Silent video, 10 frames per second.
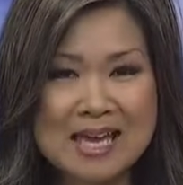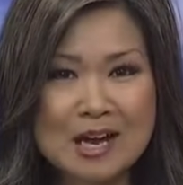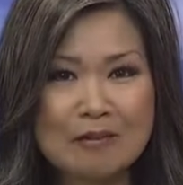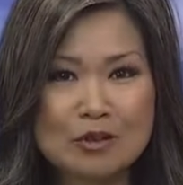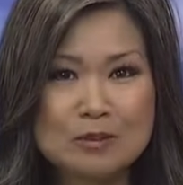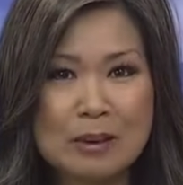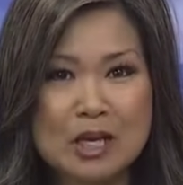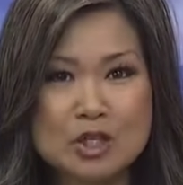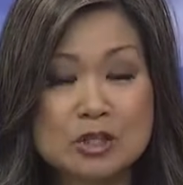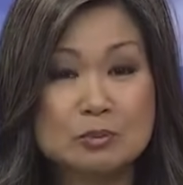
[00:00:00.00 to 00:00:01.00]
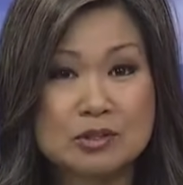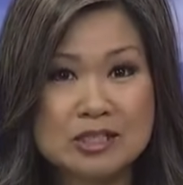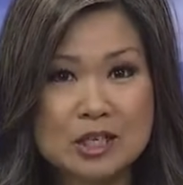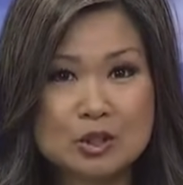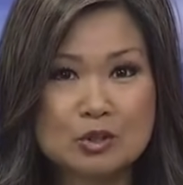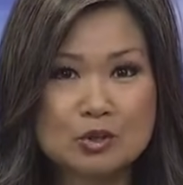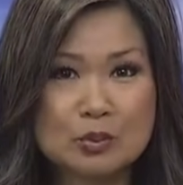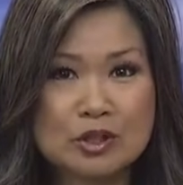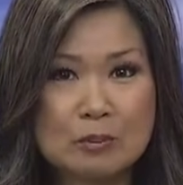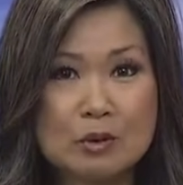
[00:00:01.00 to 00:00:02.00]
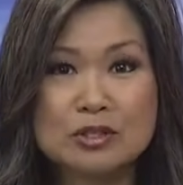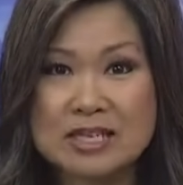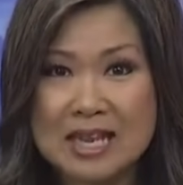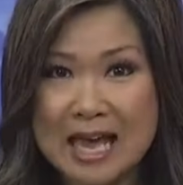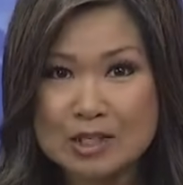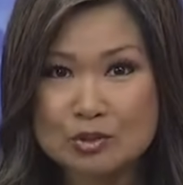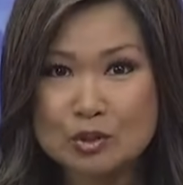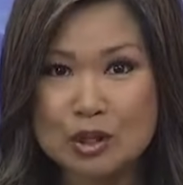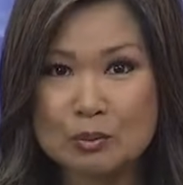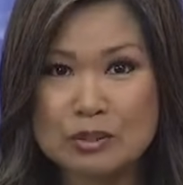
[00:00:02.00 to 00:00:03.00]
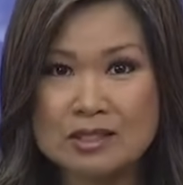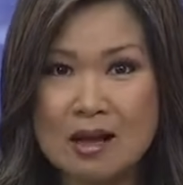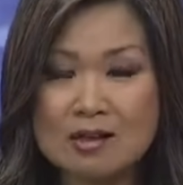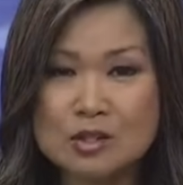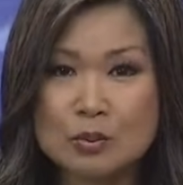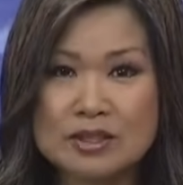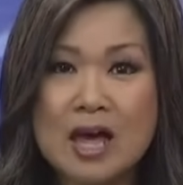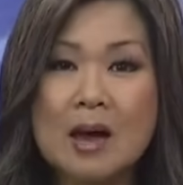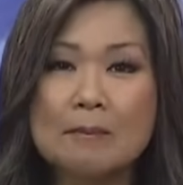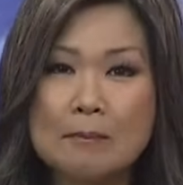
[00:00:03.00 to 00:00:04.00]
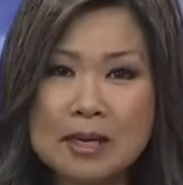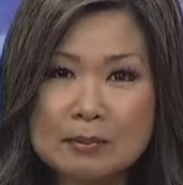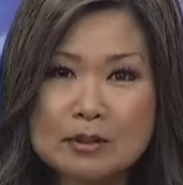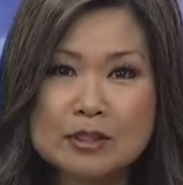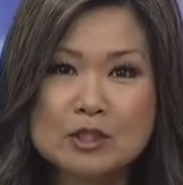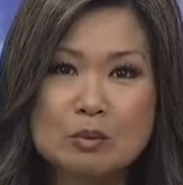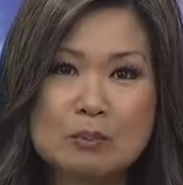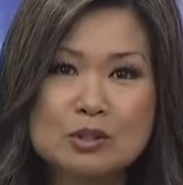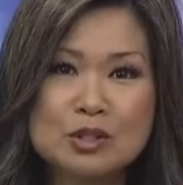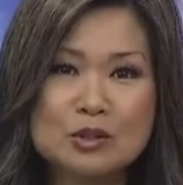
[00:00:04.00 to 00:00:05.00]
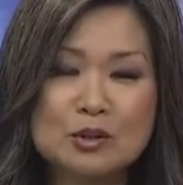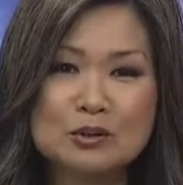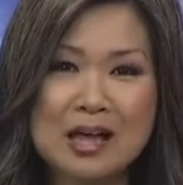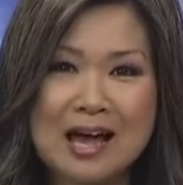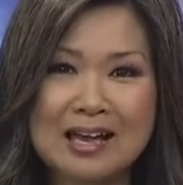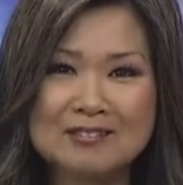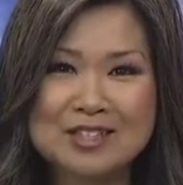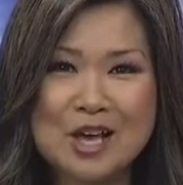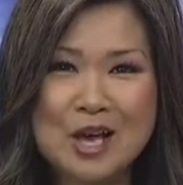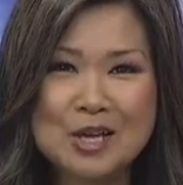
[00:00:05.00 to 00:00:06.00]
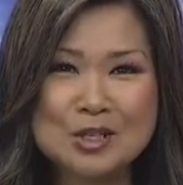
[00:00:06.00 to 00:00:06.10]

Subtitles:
It offers patients procedures with the most natural looking results with minimal disruption to their lives.